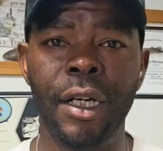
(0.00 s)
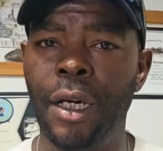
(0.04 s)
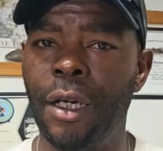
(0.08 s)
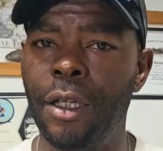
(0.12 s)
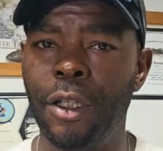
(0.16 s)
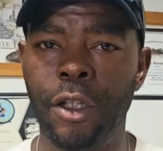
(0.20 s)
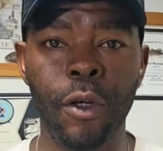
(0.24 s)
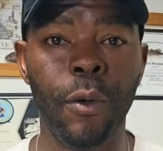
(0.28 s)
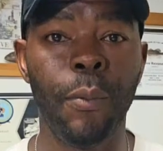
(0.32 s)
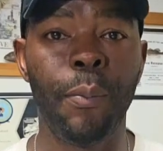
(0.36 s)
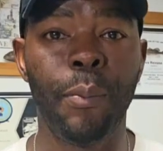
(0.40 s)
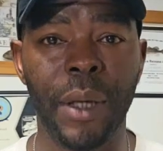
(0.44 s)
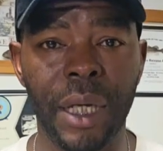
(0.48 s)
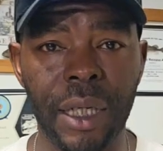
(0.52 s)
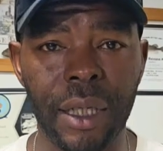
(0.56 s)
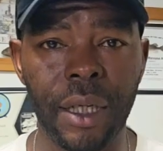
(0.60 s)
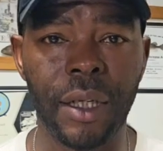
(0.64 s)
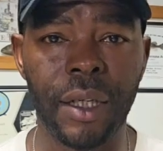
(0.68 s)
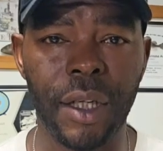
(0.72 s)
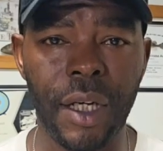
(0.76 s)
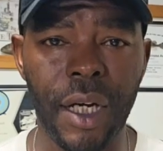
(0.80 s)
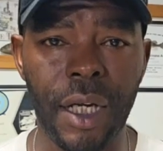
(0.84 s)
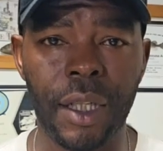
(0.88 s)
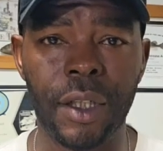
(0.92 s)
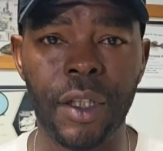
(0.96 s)
You pick a
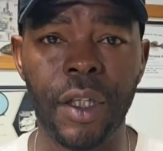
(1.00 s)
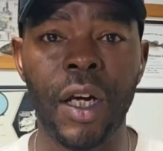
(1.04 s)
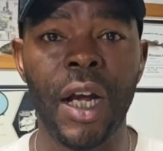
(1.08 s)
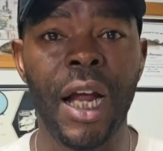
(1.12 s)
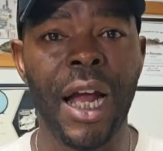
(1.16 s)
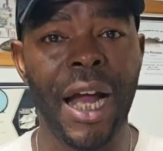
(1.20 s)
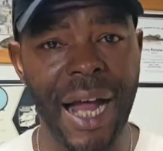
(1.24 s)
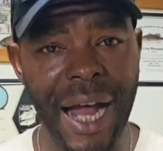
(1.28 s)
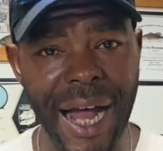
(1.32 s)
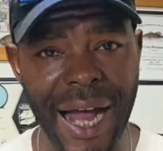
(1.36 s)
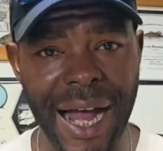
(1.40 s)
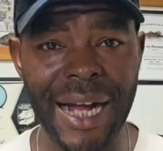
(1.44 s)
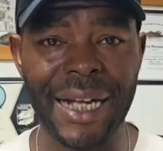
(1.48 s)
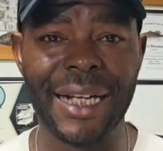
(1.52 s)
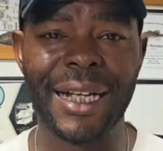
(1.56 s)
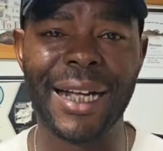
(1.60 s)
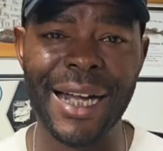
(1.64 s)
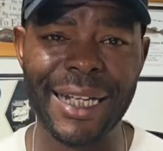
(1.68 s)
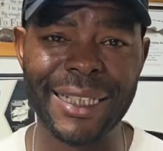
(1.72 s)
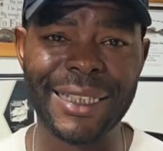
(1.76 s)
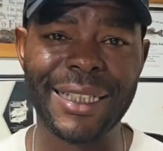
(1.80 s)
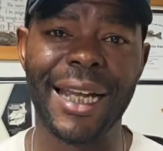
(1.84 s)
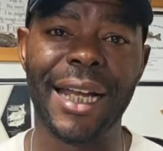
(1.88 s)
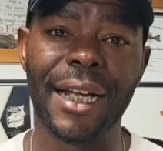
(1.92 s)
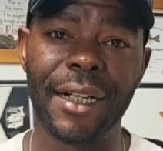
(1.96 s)
color, I
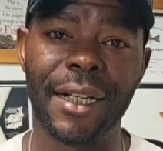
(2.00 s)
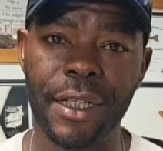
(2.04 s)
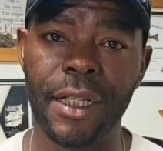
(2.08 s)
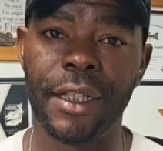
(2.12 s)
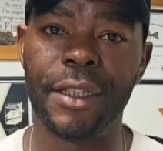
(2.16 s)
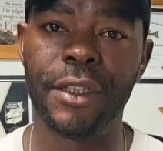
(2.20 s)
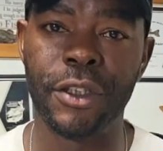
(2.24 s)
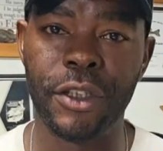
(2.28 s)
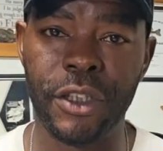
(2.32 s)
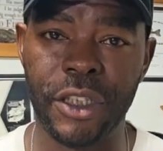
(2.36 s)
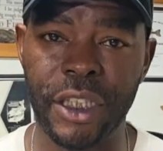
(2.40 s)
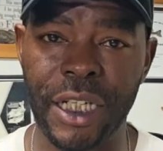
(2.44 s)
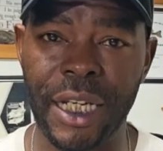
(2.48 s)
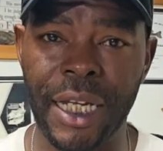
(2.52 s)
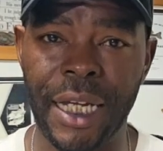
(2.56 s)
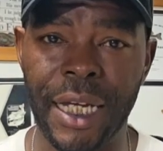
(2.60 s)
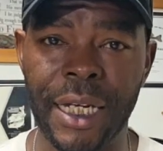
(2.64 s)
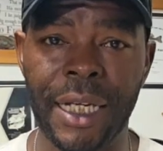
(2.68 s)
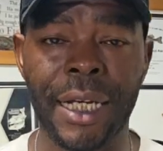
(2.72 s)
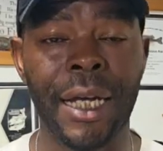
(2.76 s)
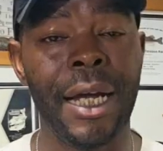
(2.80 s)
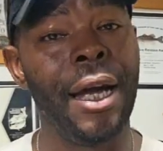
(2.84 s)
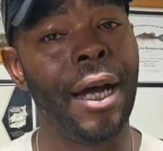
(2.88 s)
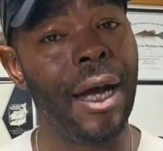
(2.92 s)
got that color jig.